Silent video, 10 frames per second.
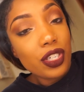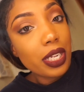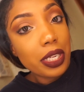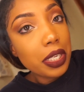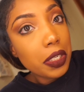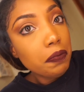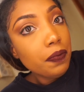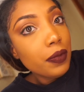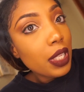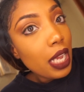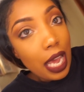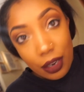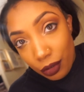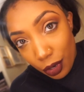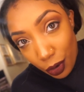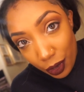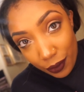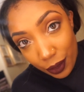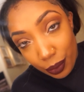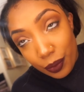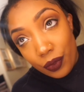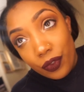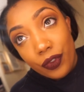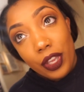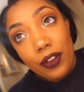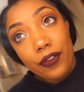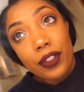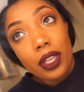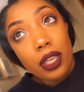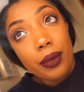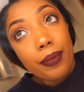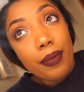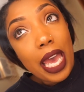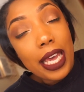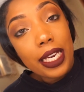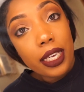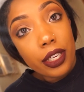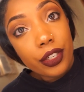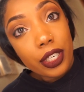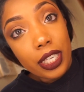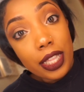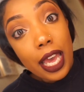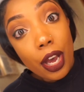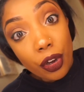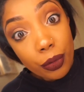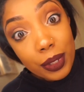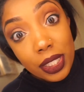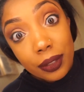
Like, I don't know if the matting underneath helped,